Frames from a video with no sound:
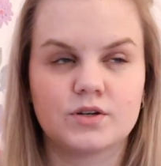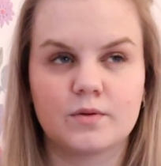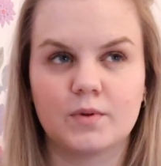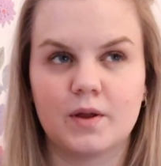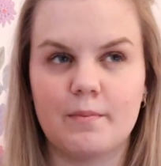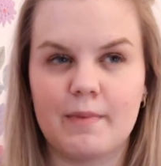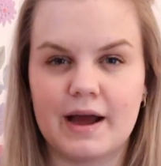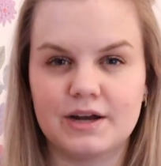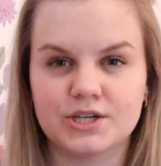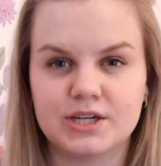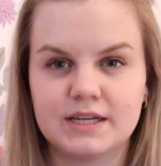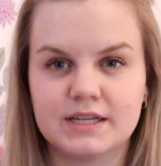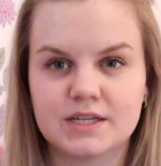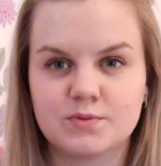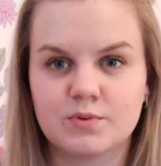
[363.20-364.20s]
trouble
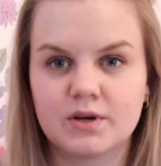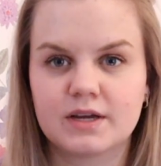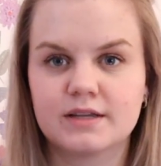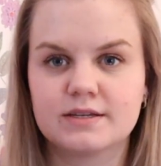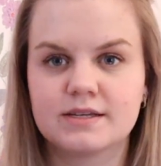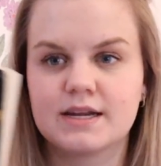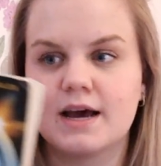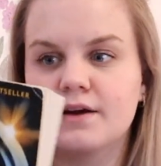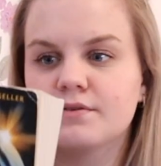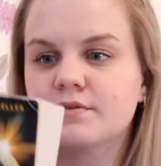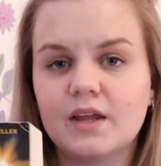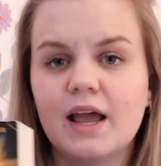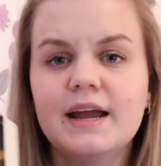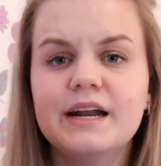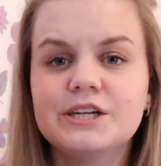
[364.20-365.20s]
imagining this book and stuff,
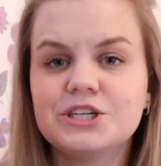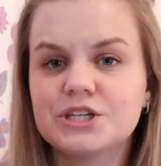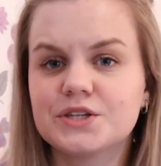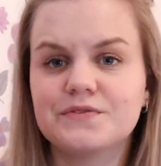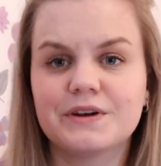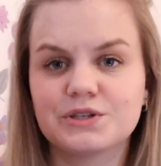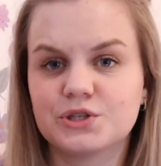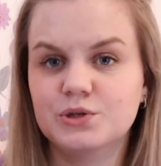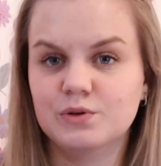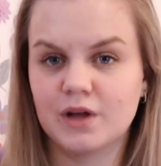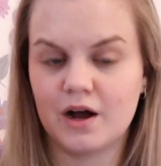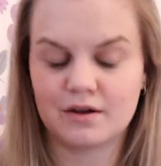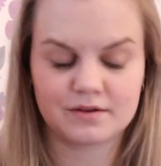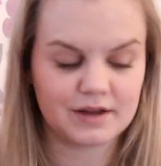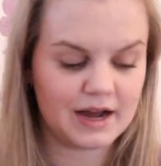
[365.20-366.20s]
and it just felt too
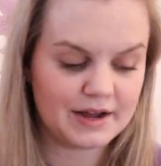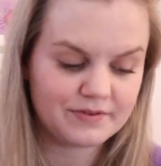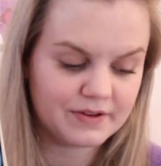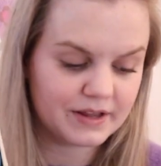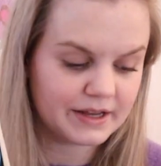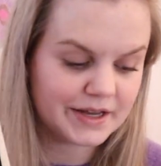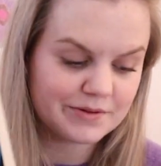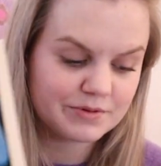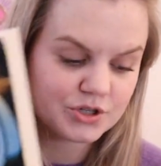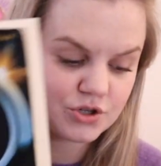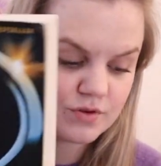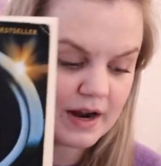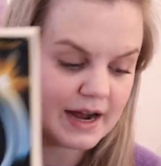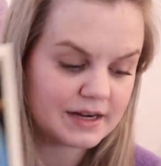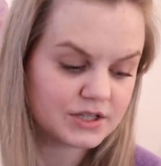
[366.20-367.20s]
long. I felt like it was
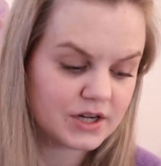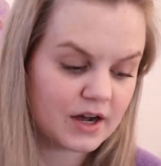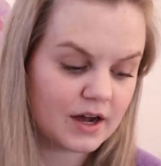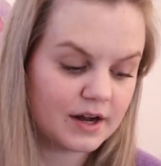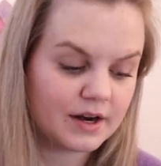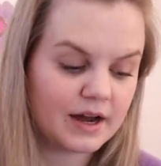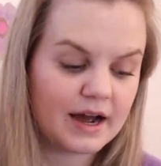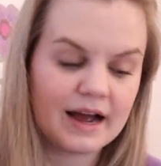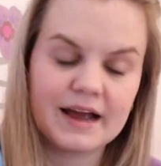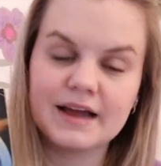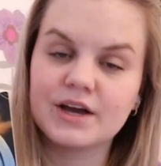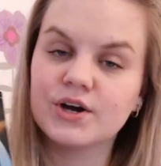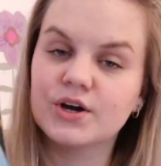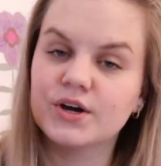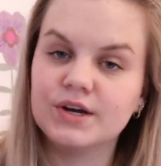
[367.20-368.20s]
dragged on. I
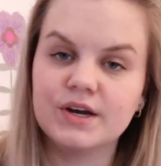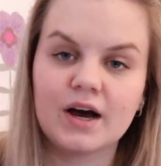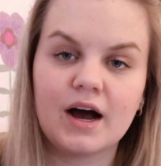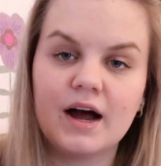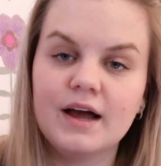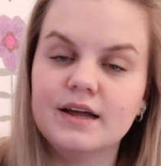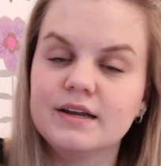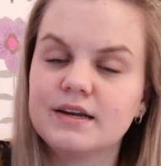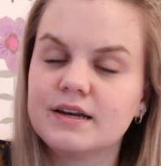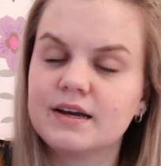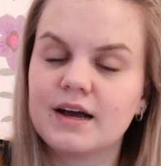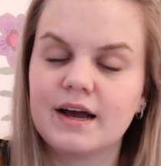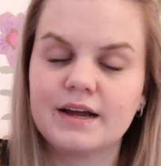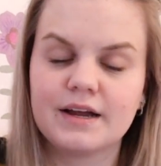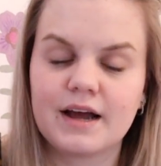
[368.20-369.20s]
could not,
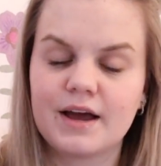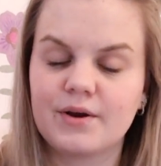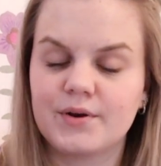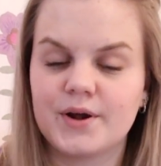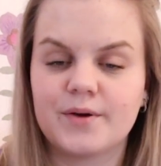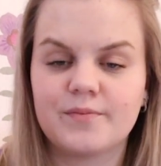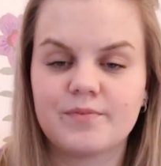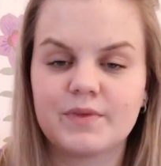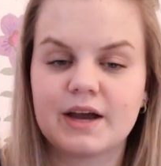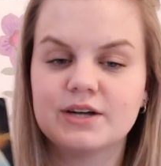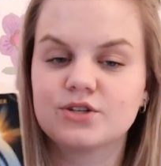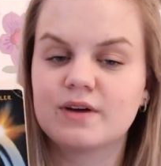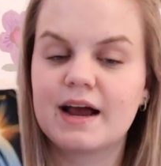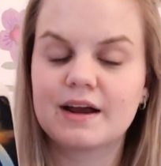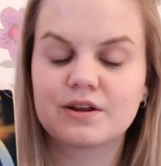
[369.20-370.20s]
I don't know. I
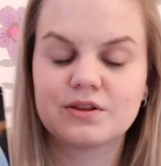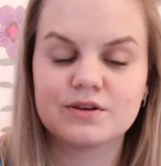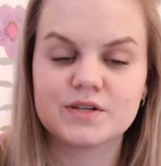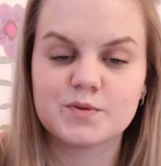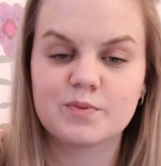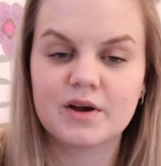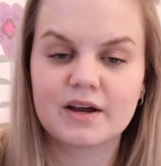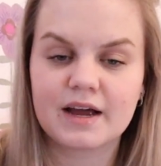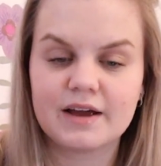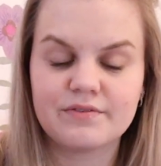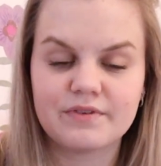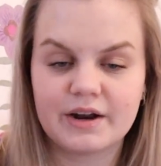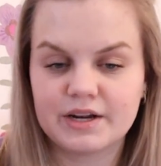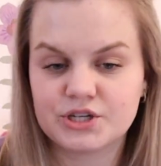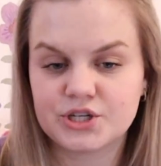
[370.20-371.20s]
dragged this book, I
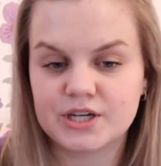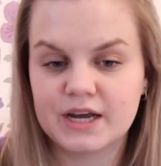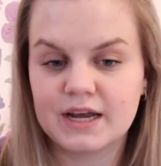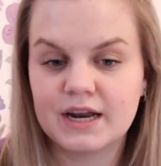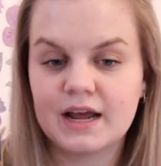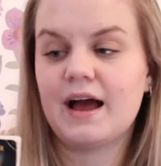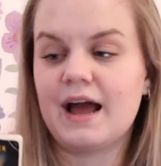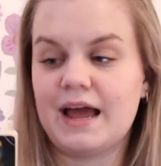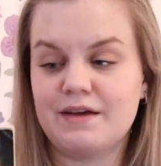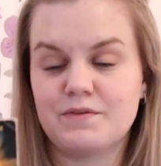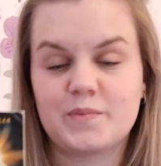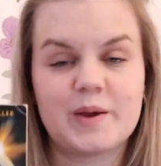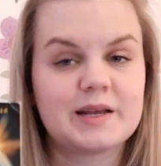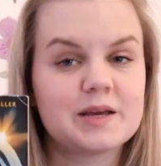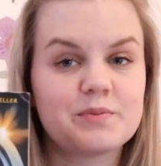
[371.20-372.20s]
finished it. I
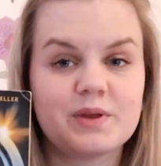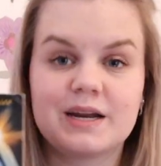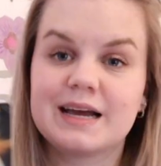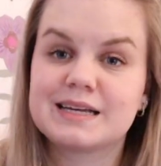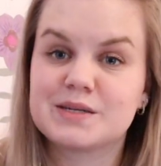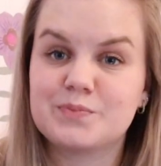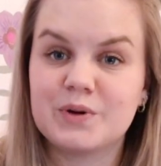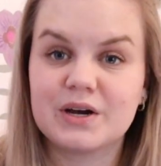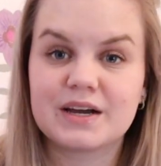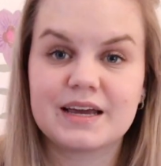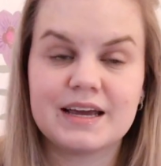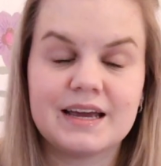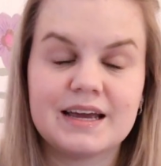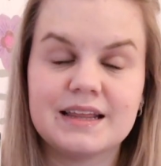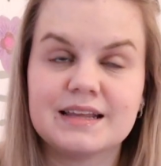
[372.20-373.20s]
haven't picked up the next book
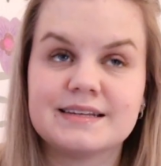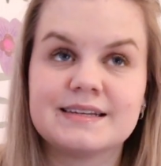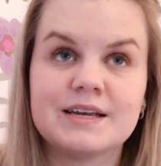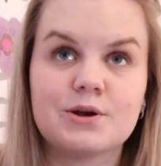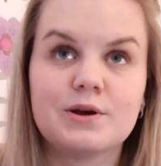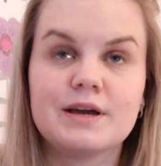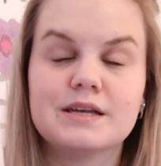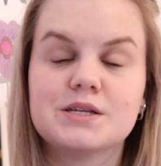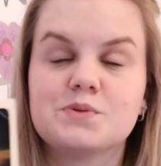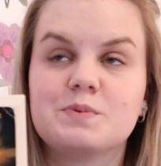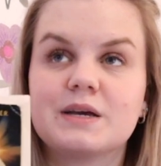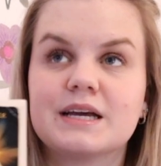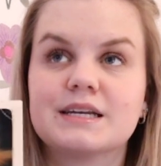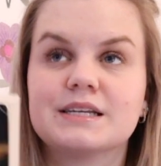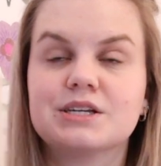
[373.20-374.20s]
in the series
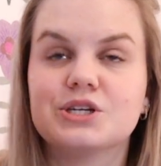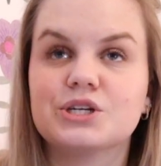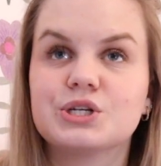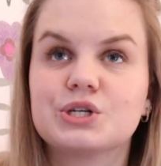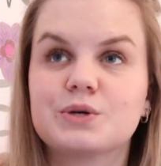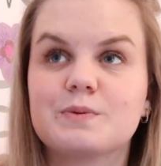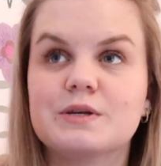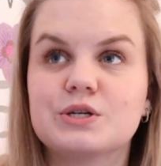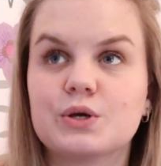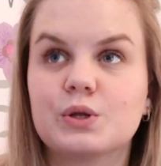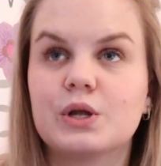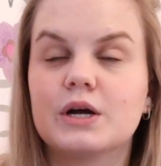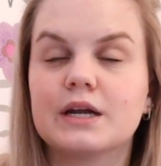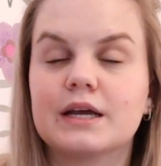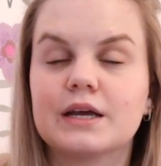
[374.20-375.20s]
because it just took me so
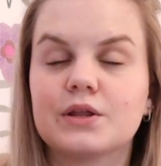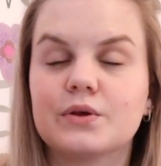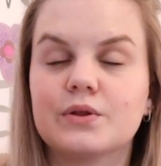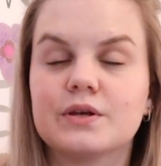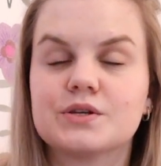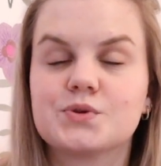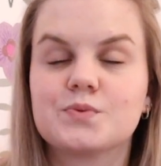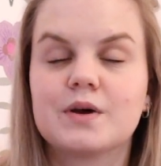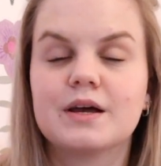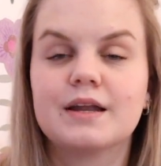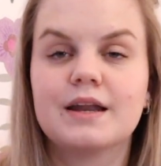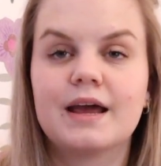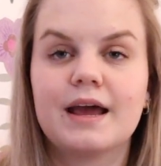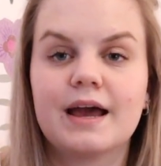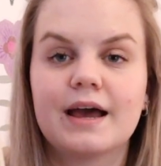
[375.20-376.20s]
long to get through this
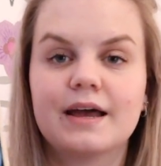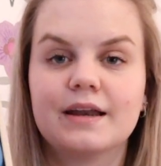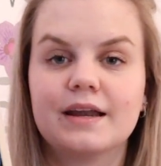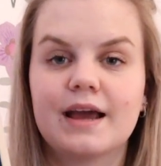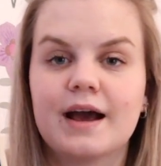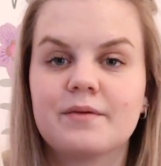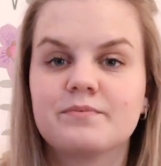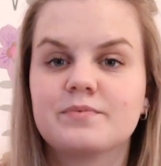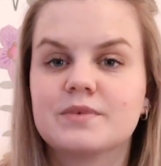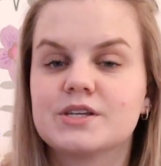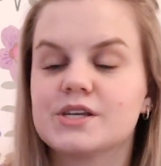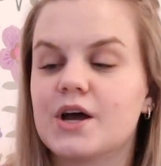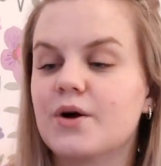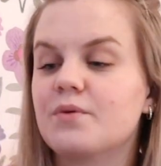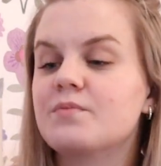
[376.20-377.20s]
one, and yeah,
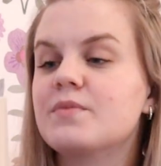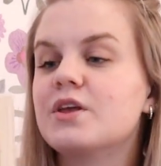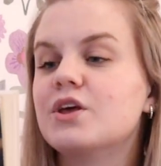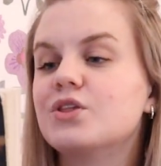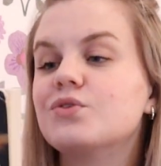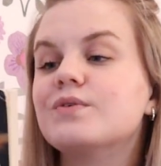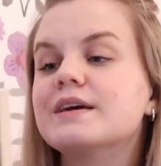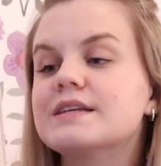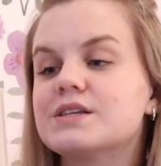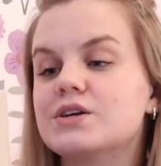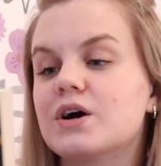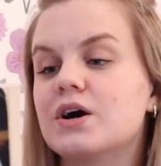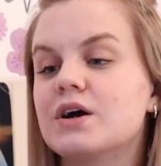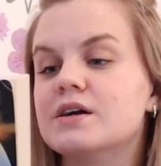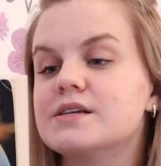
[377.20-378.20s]
so 3
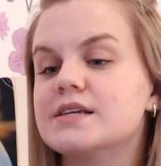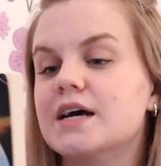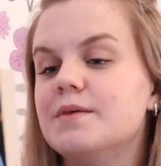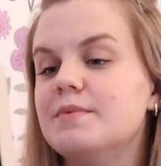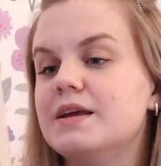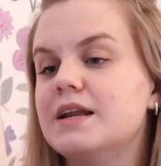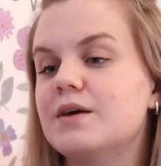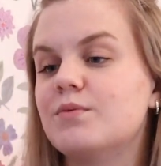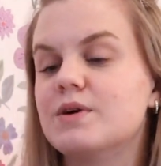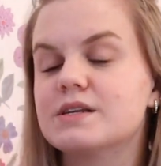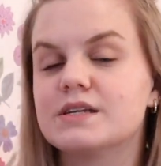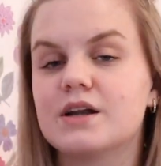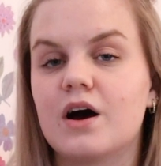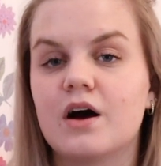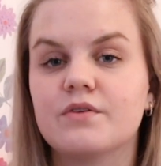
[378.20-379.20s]
stars. I mean, it
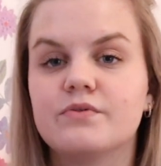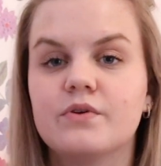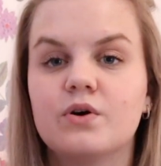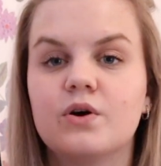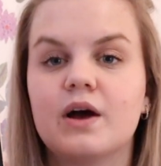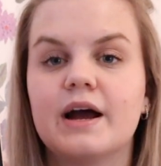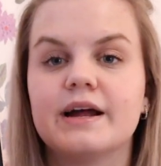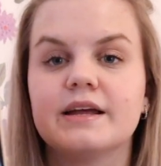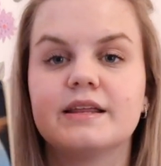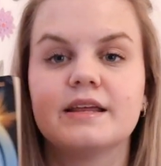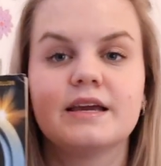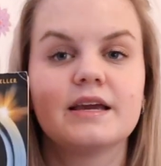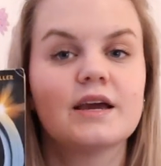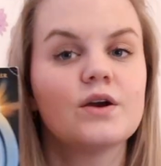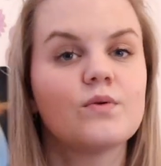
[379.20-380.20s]
wasn't awful. I
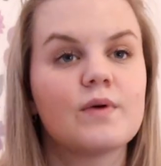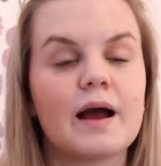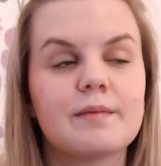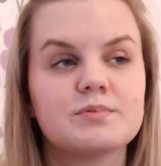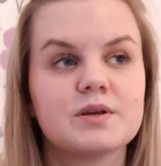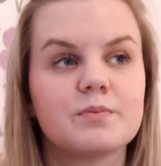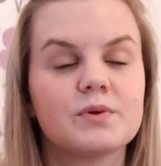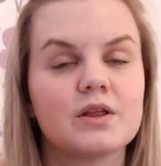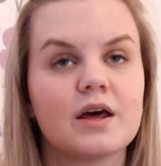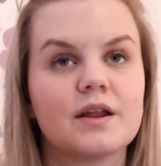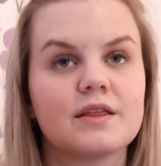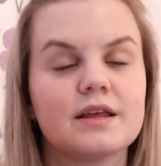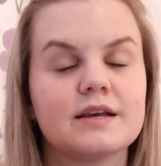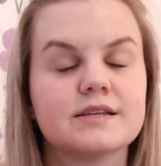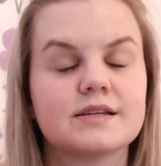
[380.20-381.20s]
think it wrapped up a lot
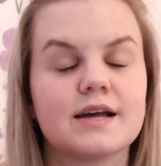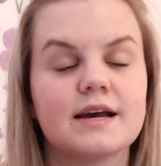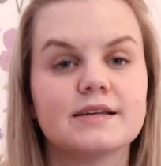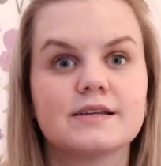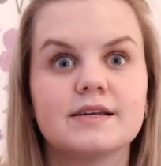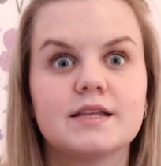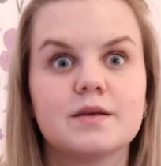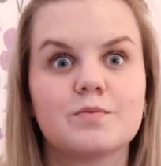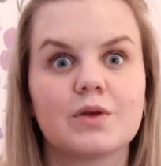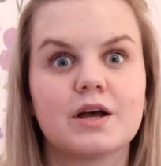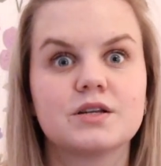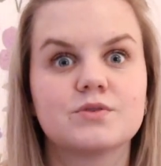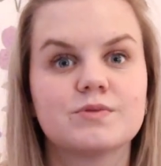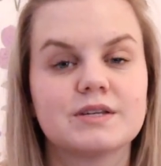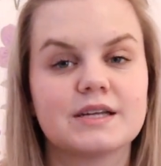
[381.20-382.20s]
of things nicely. The
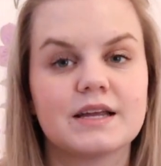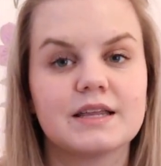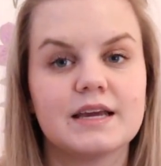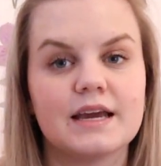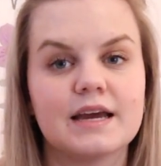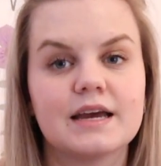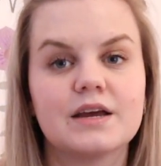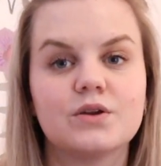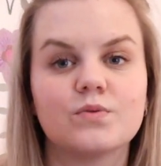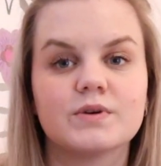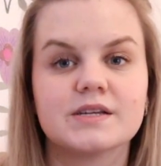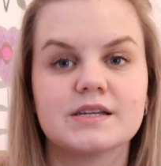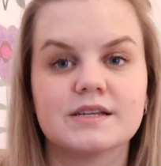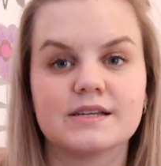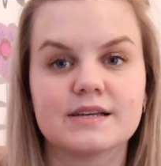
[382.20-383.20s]
plot twist at the end
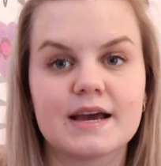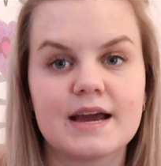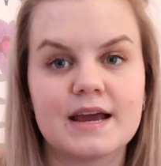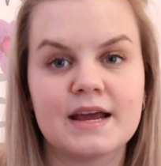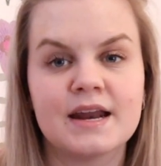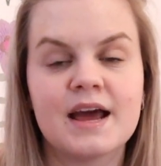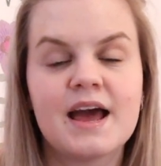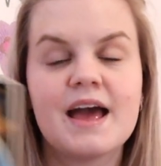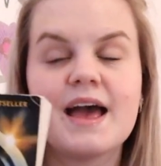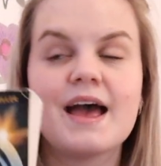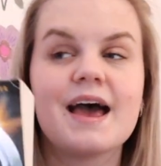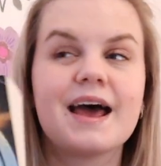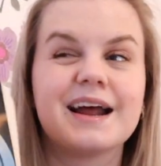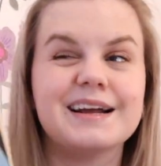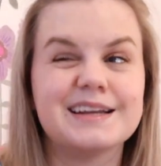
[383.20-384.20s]
was insane,
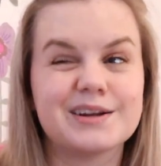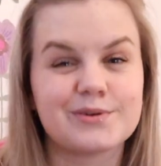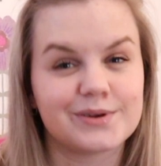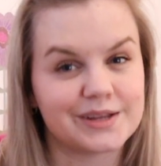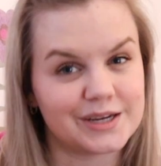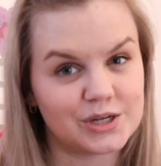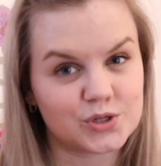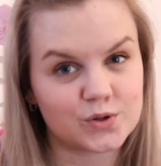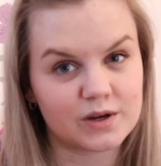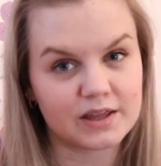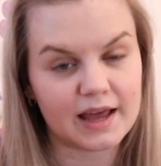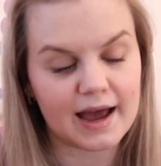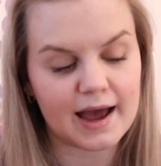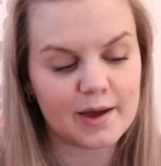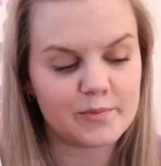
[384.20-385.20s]
and I did really enjoy
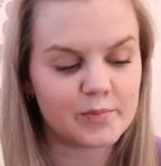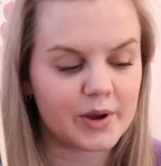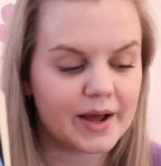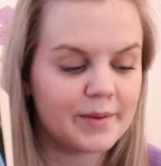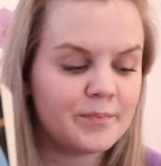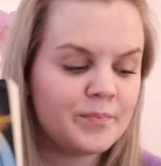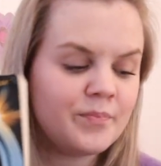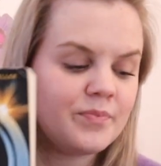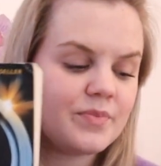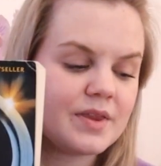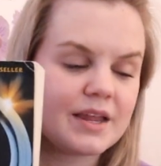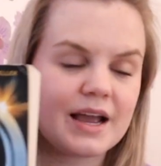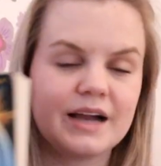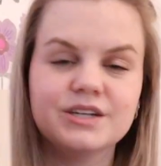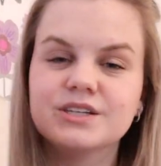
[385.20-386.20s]
that, but
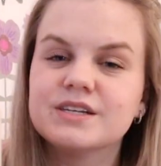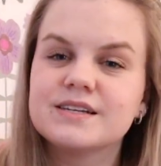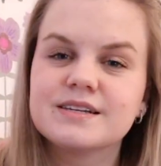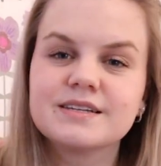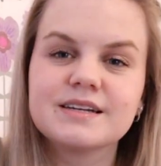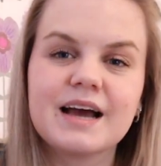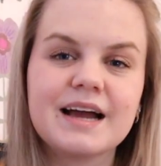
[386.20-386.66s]
I just